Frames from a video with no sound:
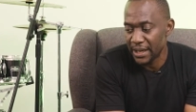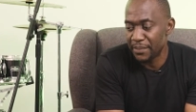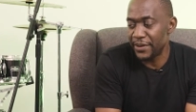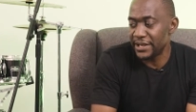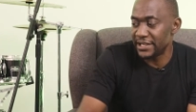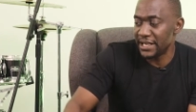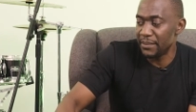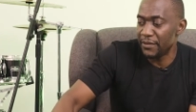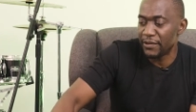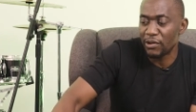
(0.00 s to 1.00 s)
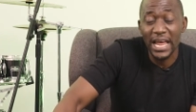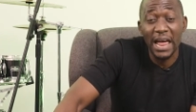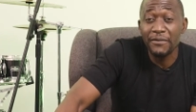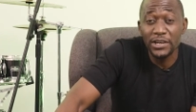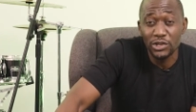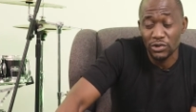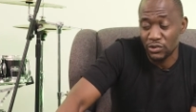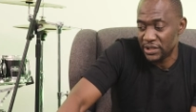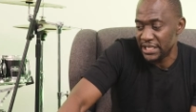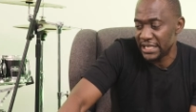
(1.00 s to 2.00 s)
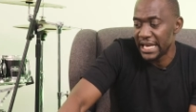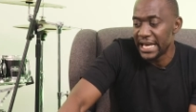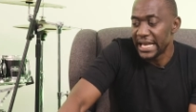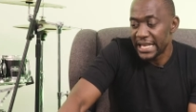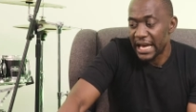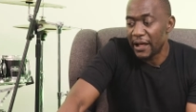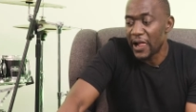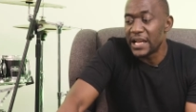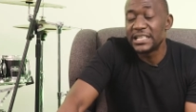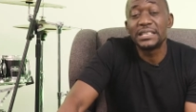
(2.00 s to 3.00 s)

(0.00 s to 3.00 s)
Praise the name of the Lord. Every thought you think, yeah,